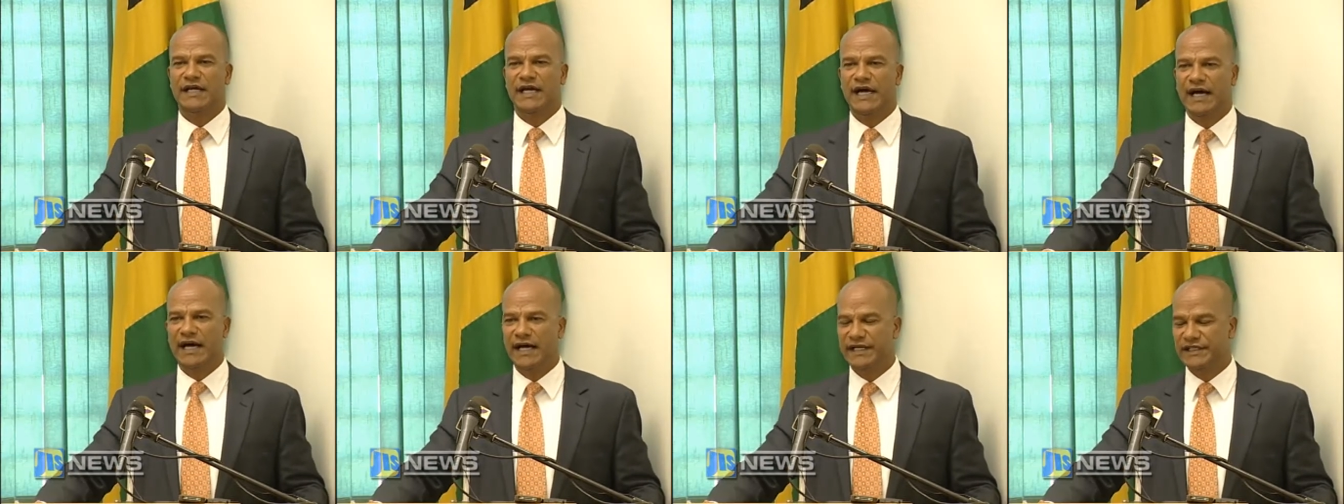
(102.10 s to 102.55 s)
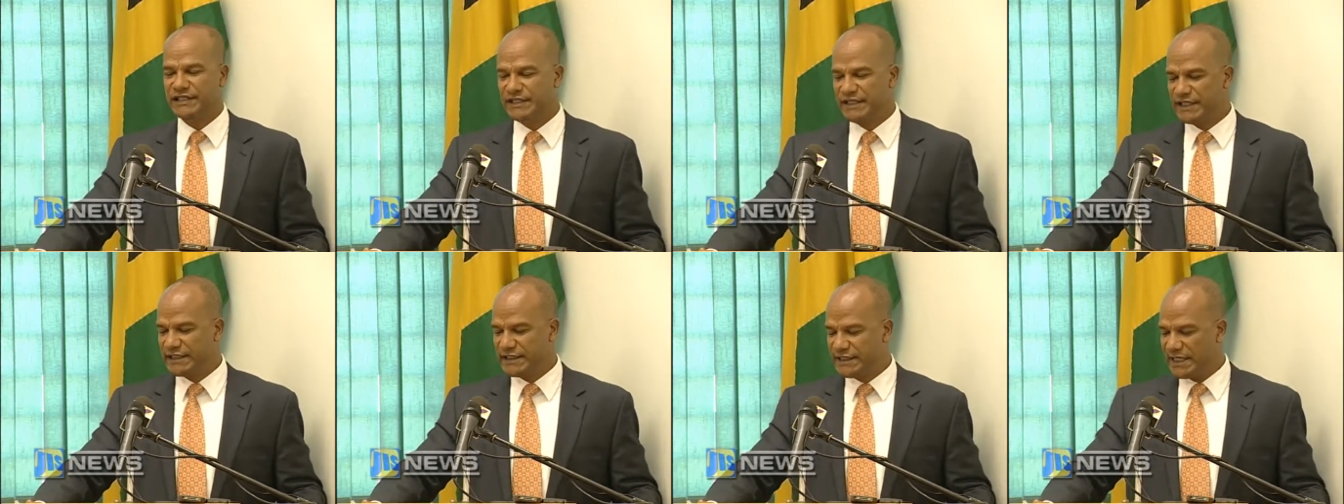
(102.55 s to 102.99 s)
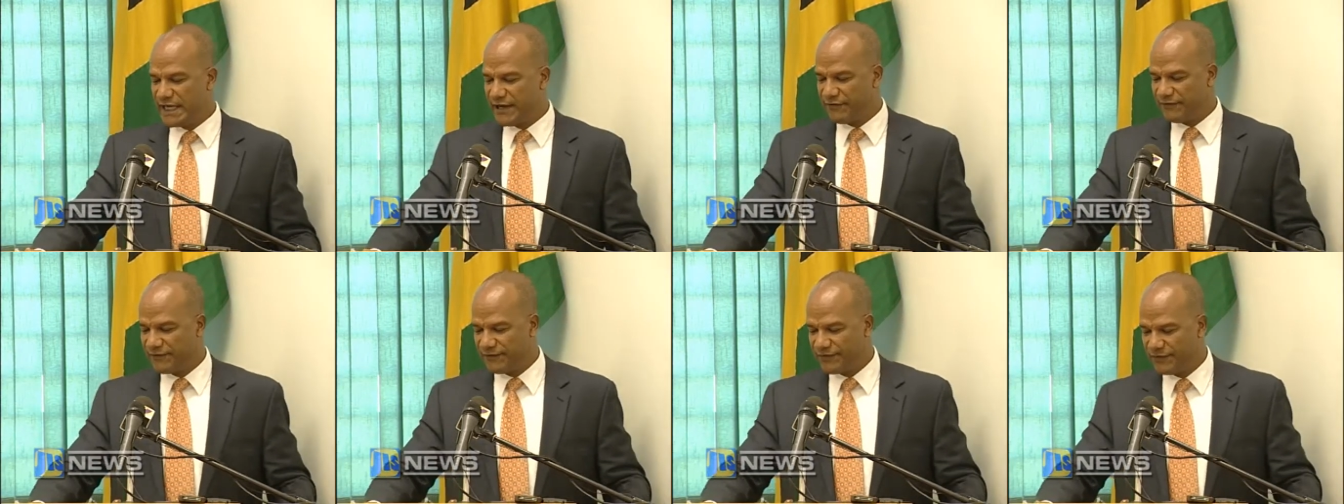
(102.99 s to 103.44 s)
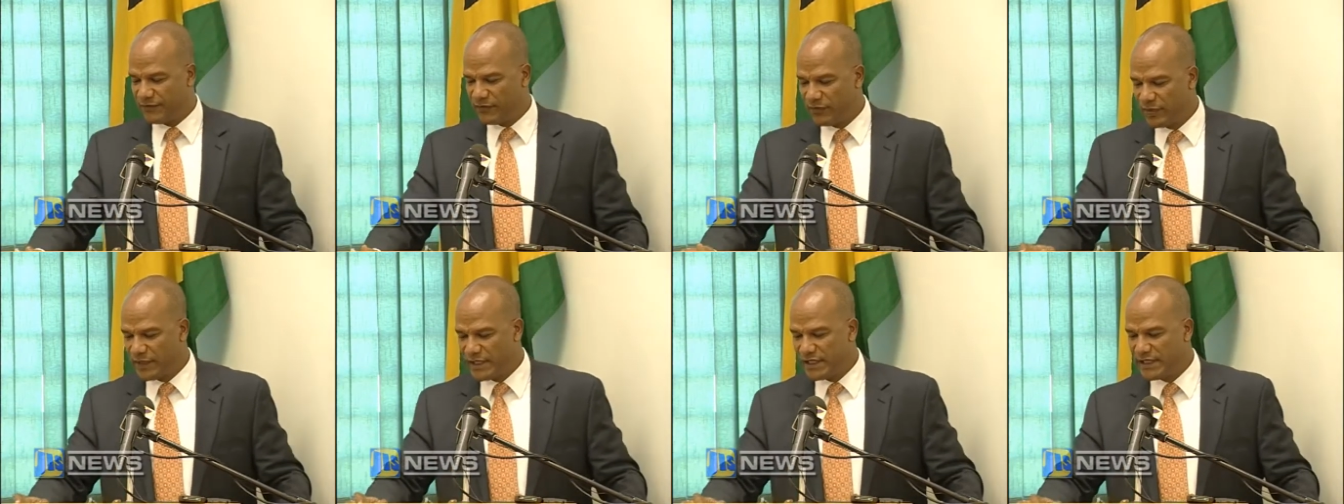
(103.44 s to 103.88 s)
uh, JCF
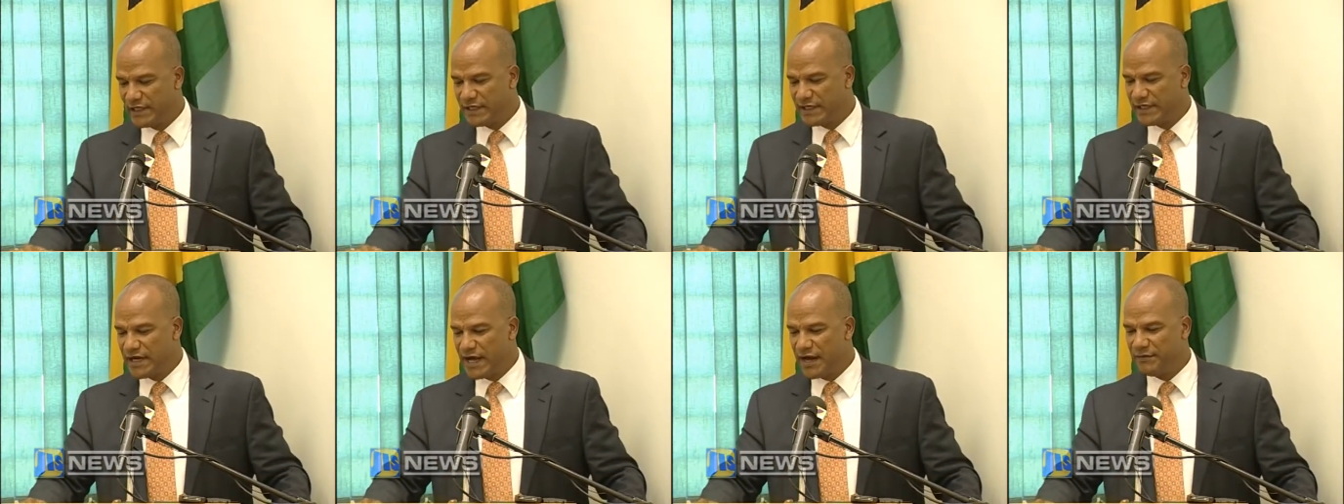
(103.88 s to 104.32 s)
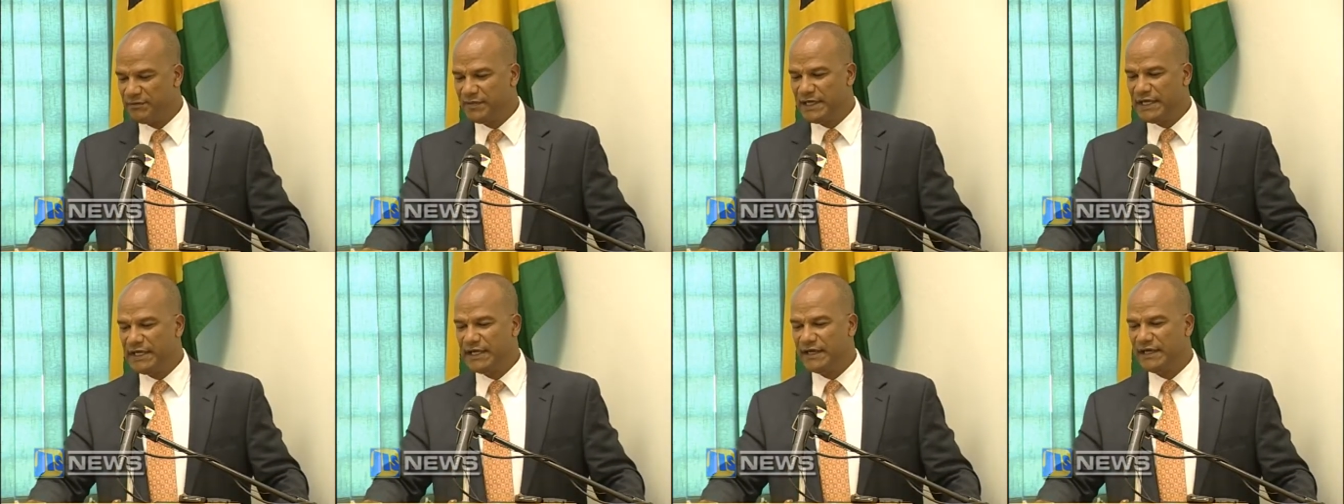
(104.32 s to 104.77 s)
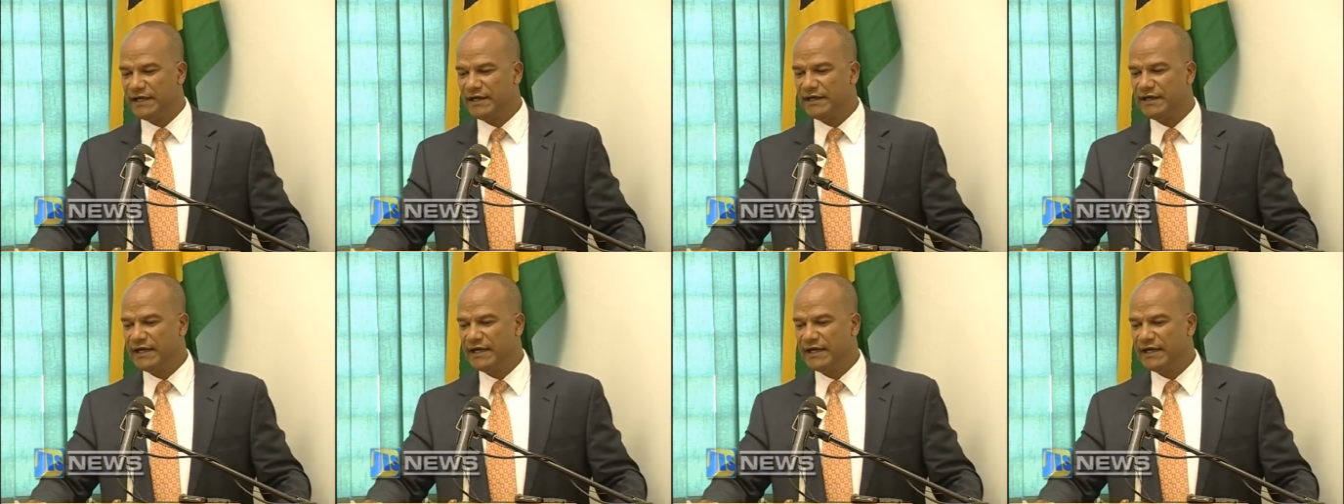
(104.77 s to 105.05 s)
will not be